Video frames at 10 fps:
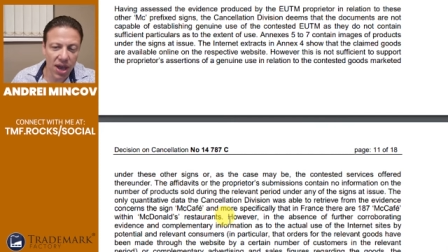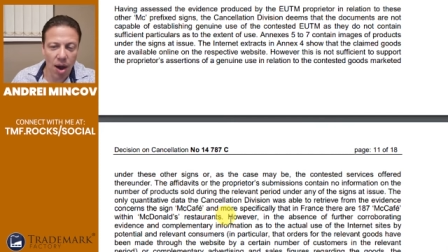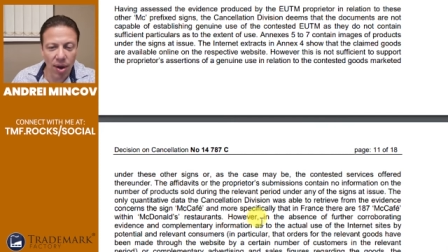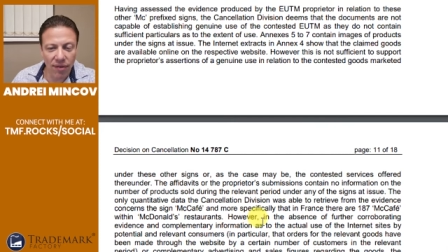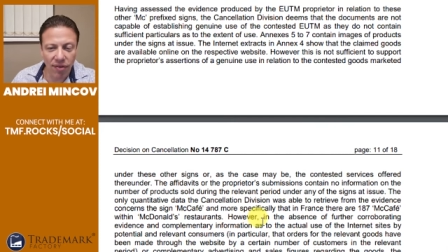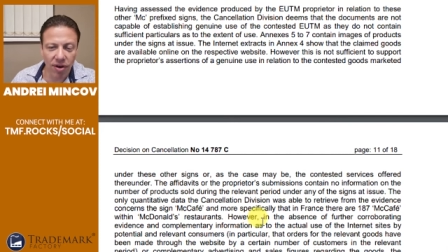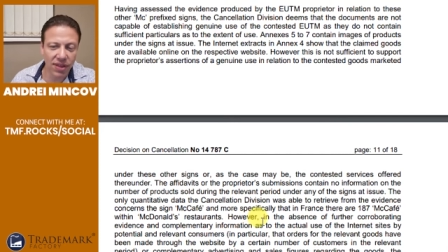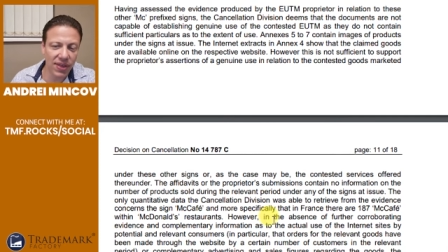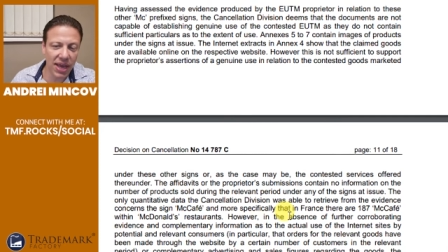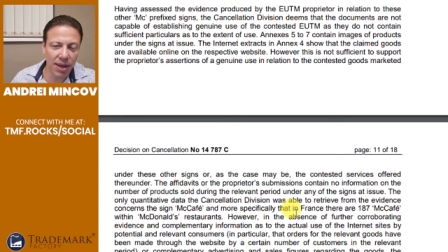However,
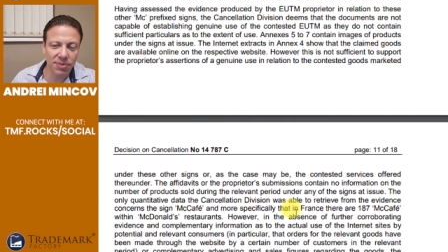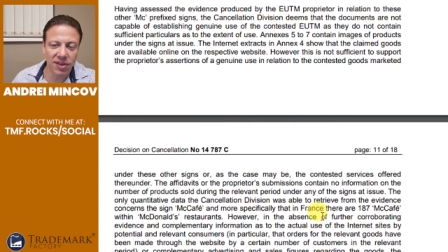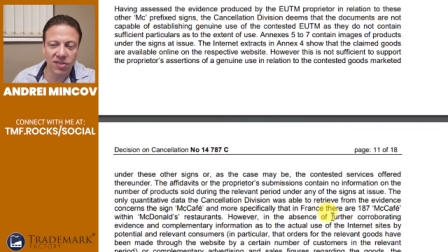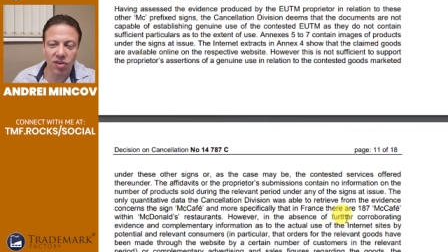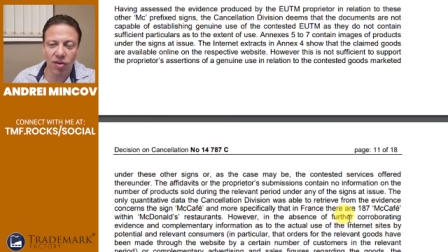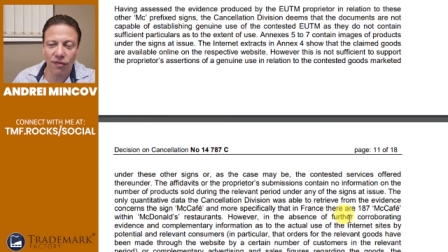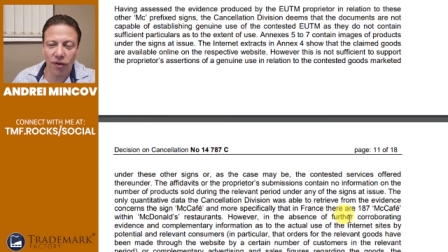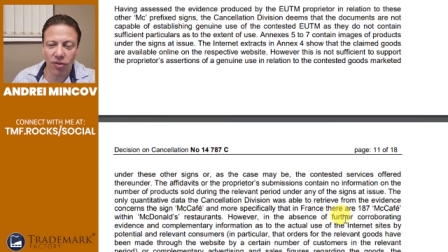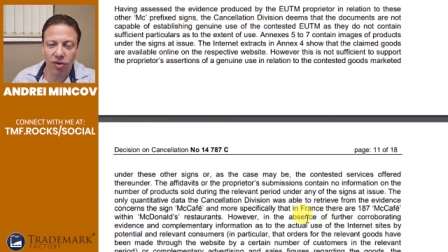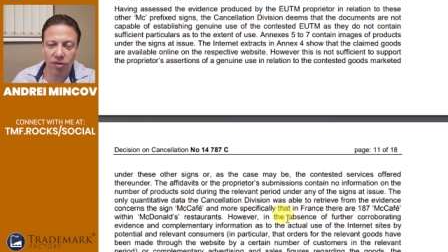in the absence of
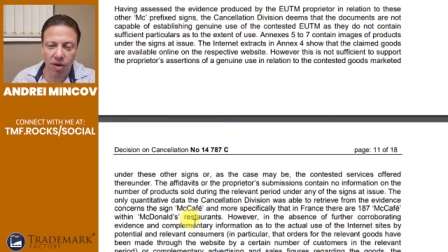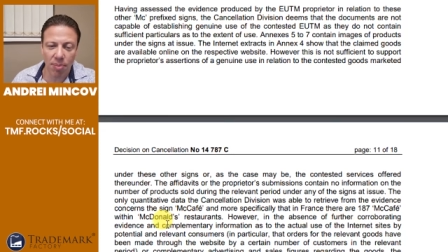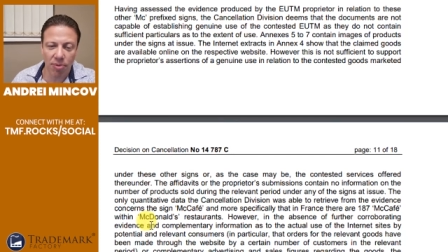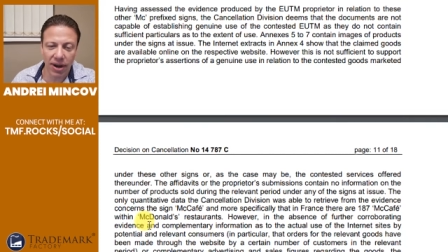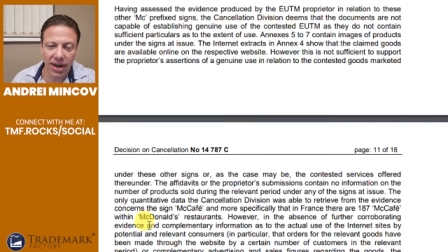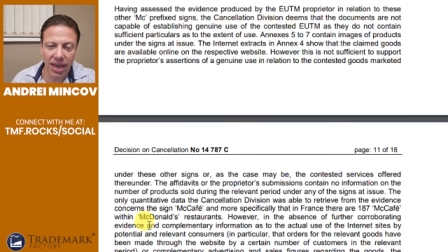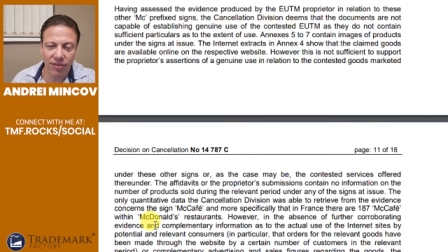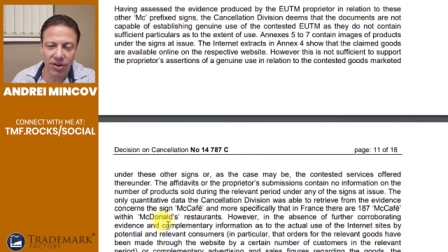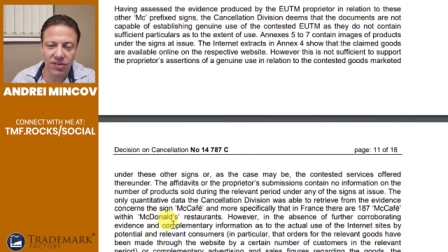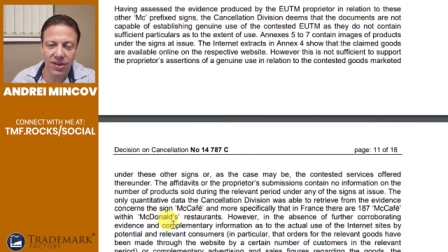further corroborating
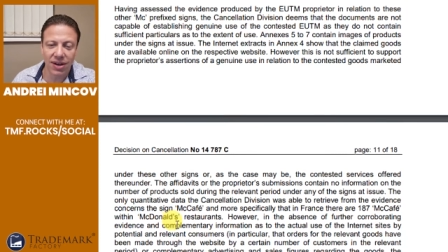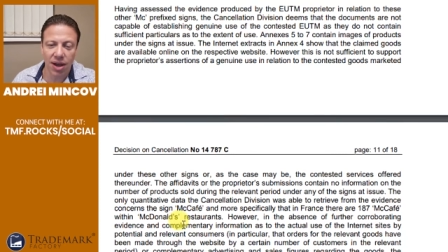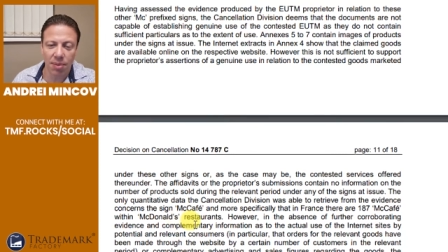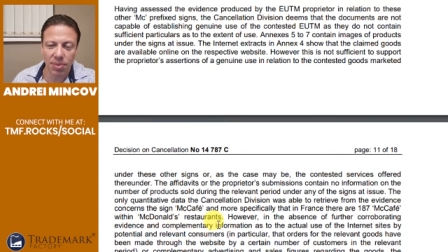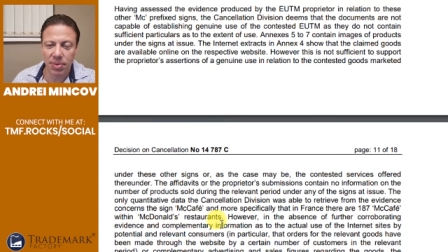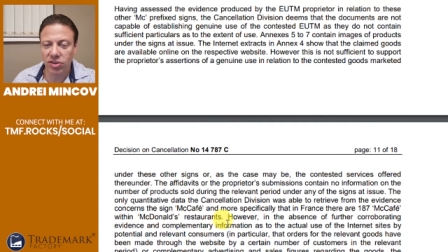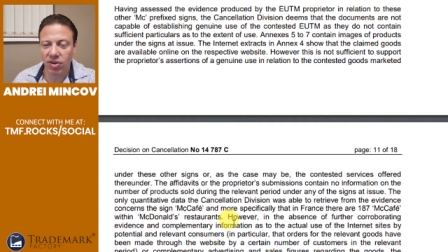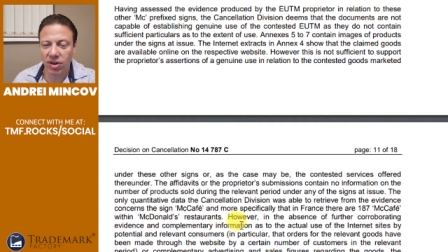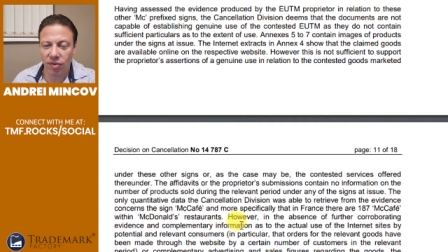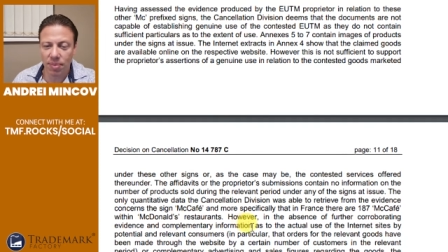evidence and
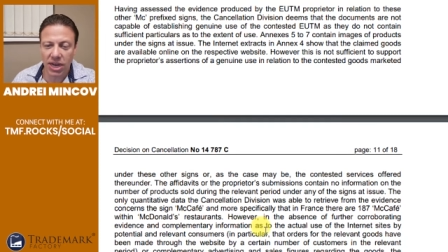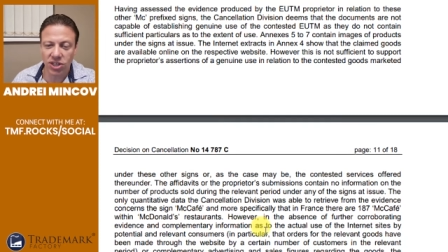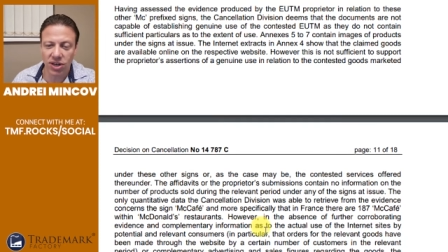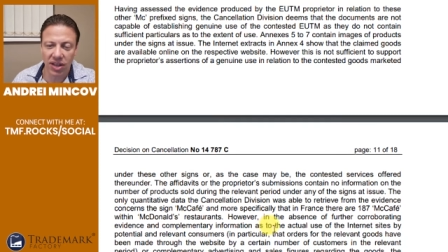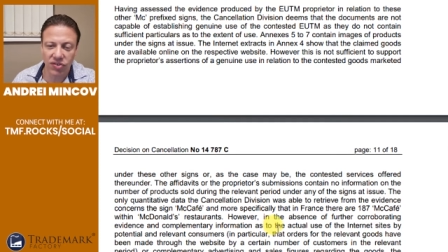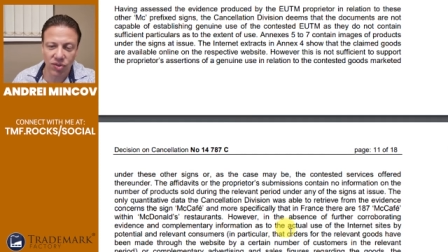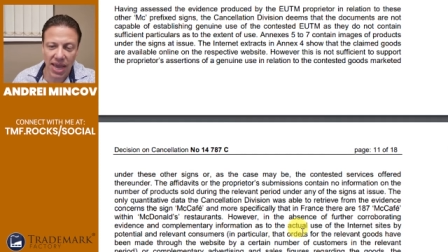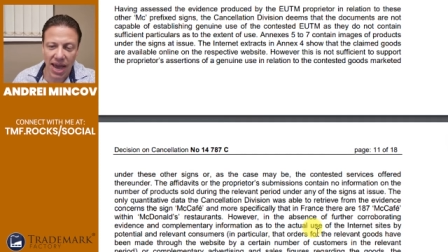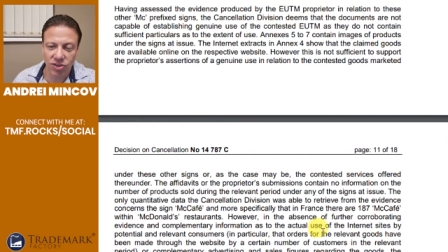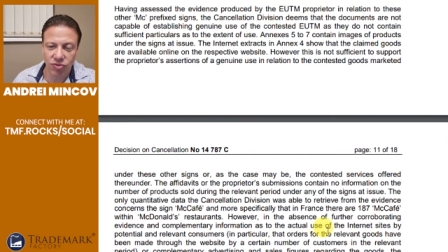complementary information as to
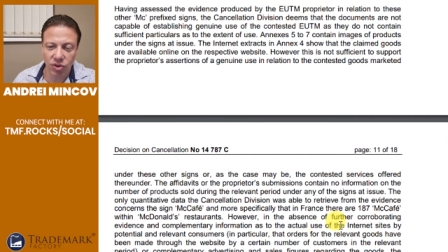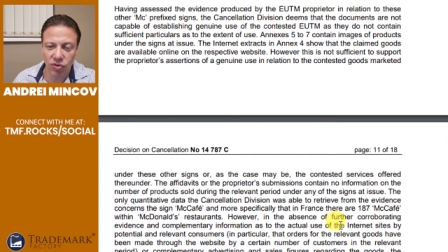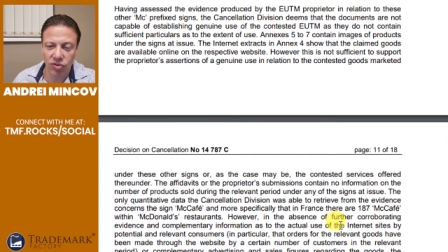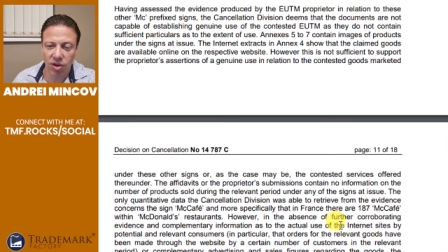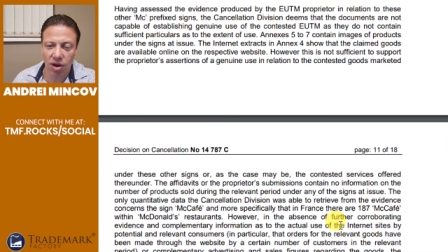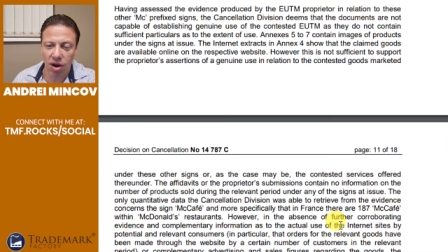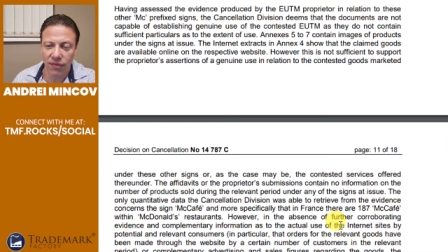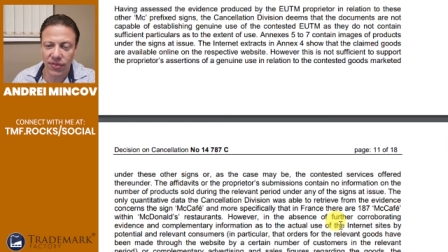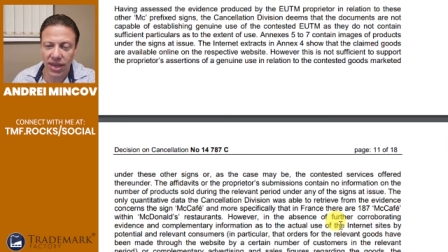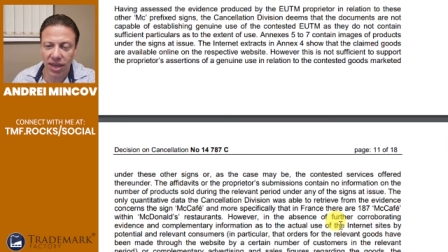the actual use
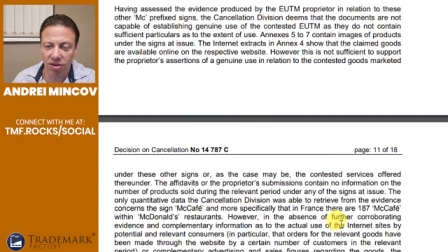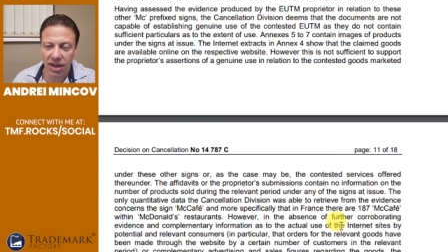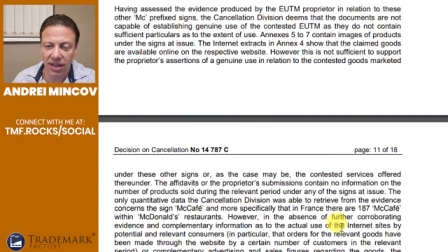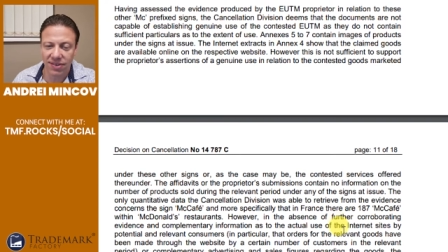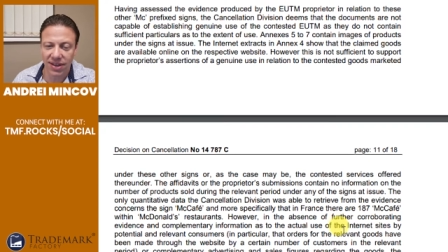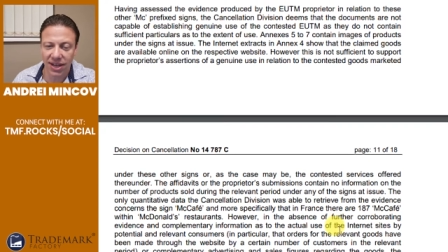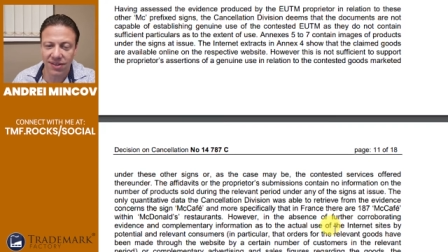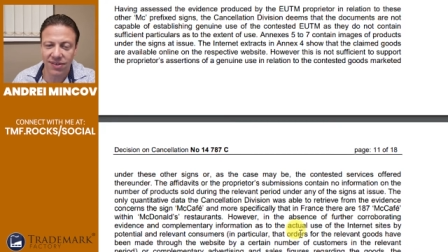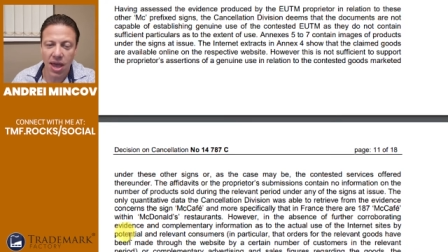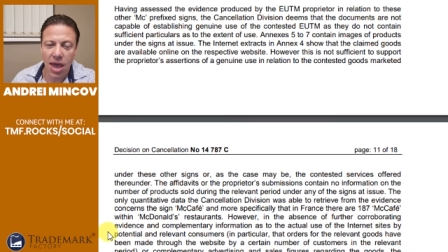of the internet sites